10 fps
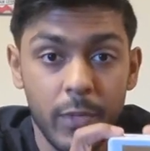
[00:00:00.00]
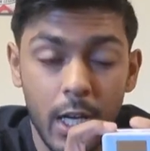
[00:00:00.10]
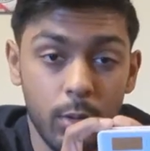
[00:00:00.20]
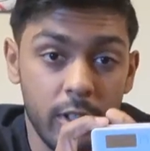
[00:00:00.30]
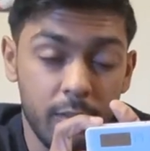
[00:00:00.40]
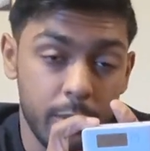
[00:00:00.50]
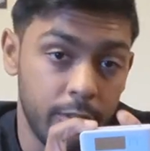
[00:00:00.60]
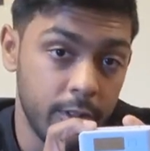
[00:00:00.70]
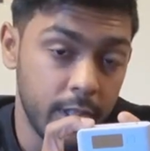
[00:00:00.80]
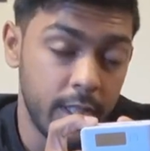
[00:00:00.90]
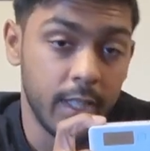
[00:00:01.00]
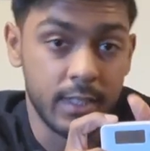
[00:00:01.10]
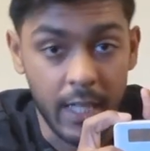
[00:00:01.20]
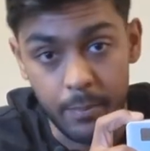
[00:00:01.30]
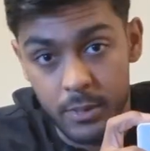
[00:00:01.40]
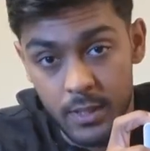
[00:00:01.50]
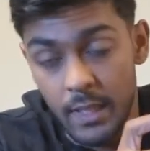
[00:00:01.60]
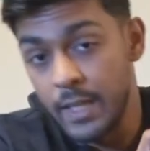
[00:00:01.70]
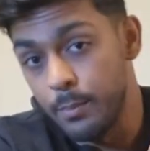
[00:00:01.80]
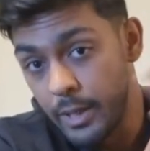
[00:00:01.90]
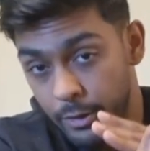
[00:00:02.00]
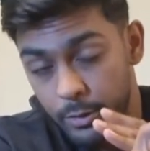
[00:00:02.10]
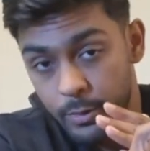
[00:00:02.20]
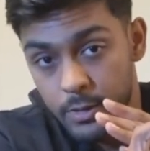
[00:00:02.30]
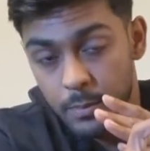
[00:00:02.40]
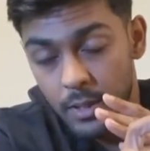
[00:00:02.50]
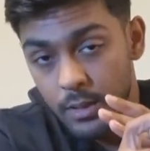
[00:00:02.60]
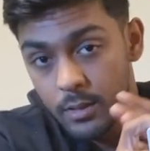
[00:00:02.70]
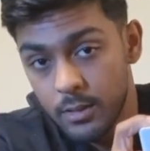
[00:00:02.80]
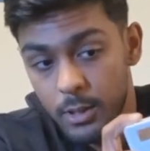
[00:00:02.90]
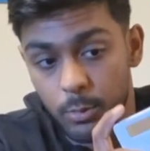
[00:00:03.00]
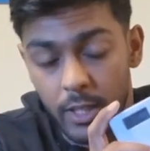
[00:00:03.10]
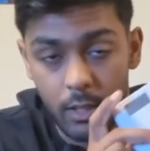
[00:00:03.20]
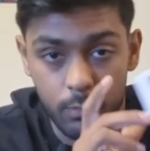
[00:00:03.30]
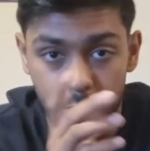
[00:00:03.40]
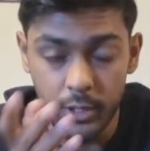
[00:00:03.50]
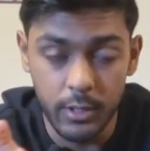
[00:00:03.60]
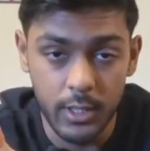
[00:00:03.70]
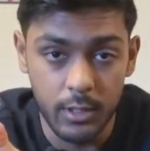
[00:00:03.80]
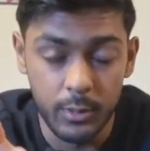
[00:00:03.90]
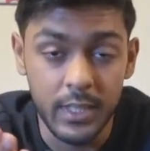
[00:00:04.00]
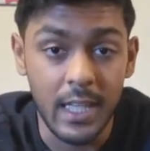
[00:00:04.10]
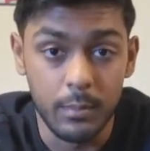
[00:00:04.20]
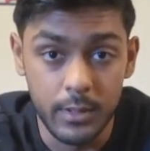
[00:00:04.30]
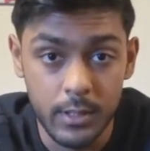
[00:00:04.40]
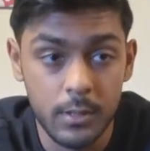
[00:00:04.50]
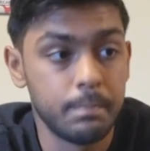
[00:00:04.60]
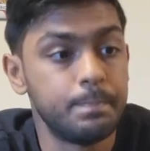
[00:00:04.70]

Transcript: I would have preferred a Type-C and a micro USB. It would help for with cables.